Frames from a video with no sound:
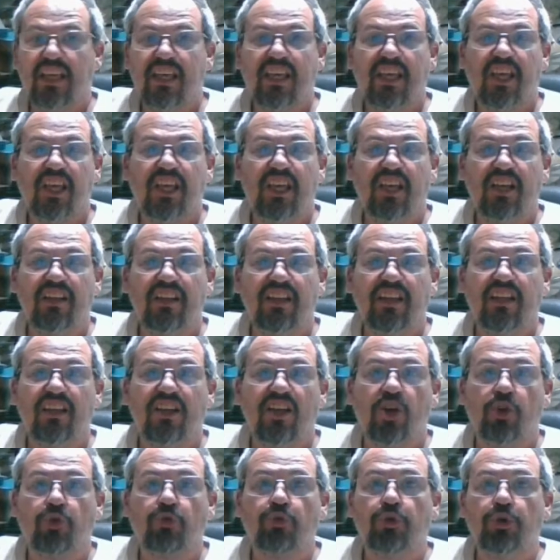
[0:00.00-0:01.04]
killing the
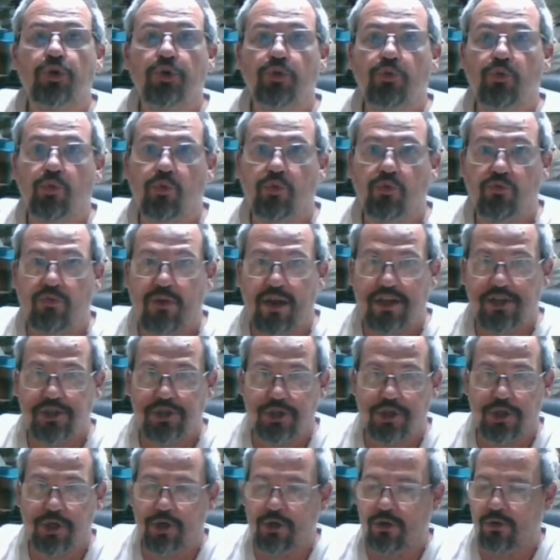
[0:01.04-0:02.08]
crew
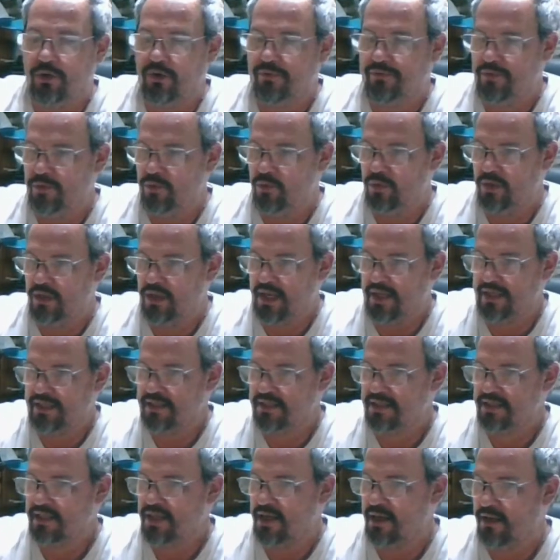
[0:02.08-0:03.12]
ratio, if you would like to
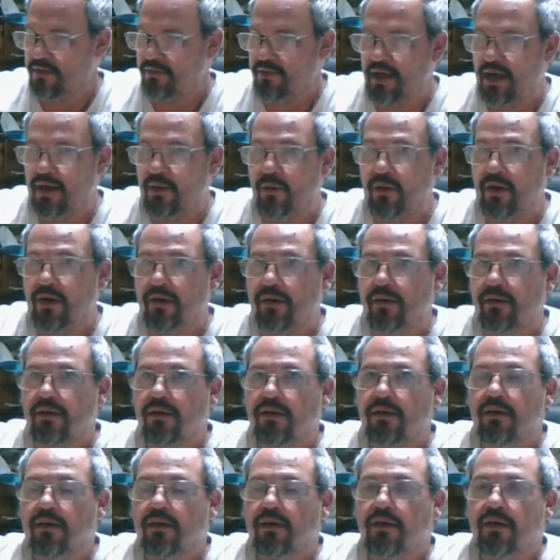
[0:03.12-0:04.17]
say it that way.
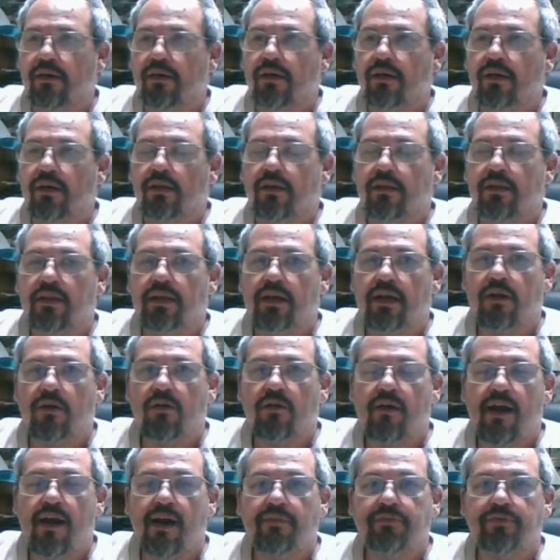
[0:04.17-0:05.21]
The
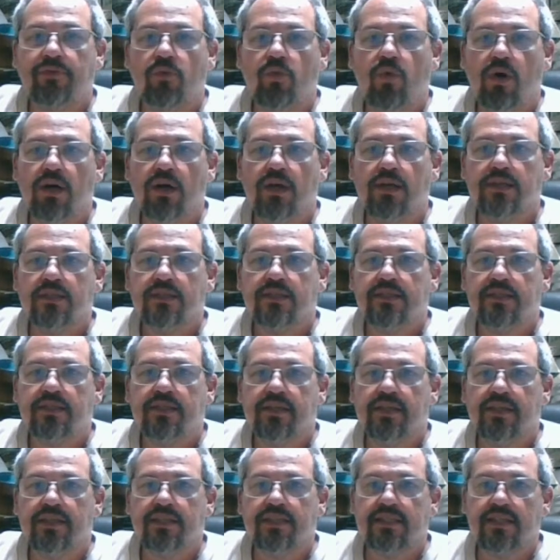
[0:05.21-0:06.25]
aircraft was
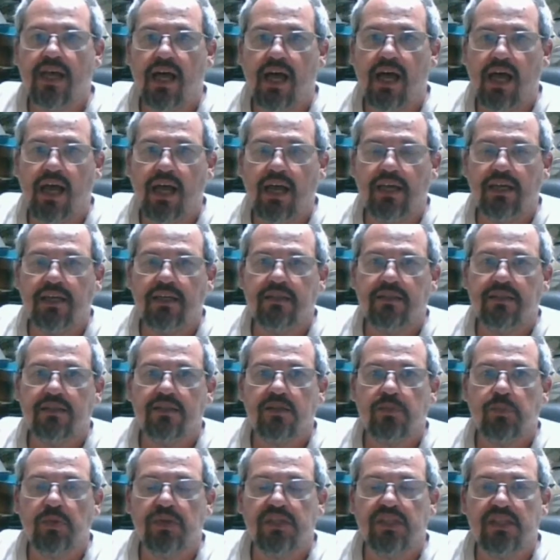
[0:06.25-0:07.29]
designed
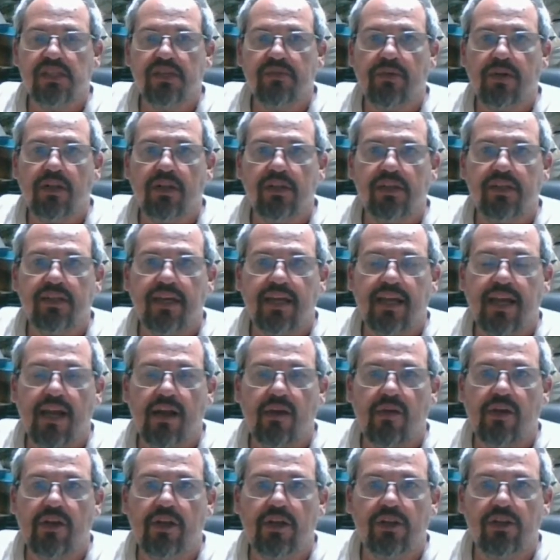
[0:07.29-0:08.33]
specifically to
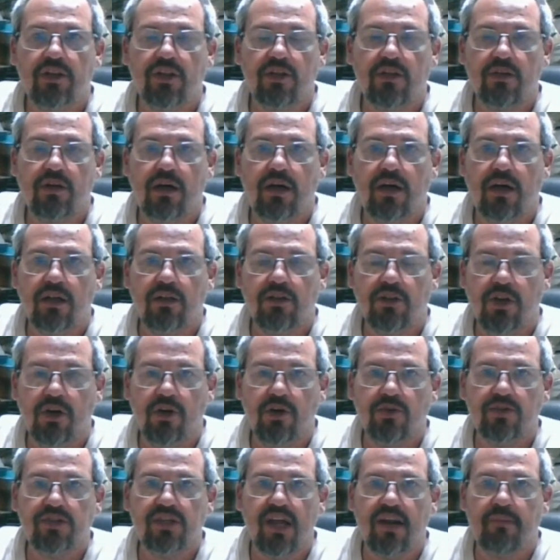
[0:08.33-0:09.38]
carry
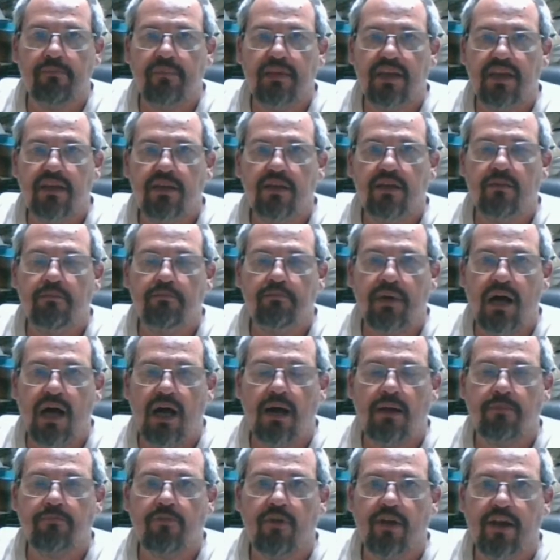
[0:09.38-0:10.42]
loads on medium
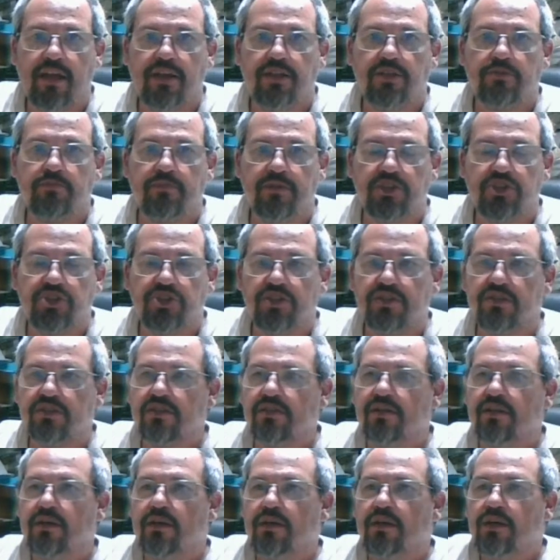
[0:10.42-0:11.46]
bomb range missions
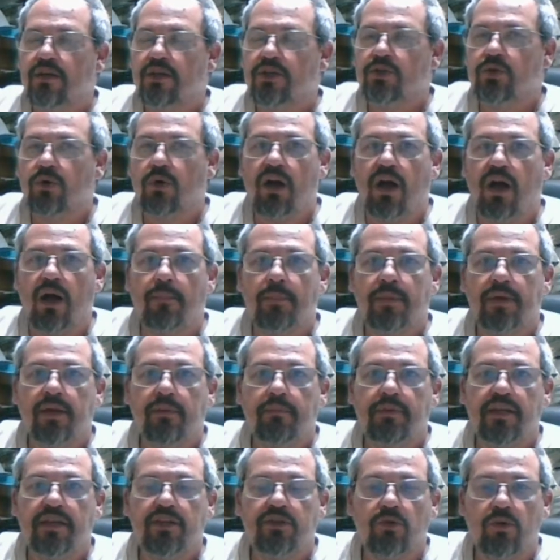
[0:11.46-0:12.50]
to accompany
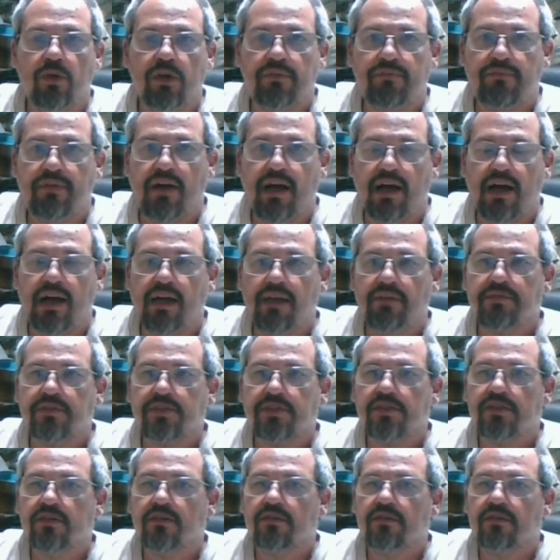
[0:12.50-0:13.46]
B-25s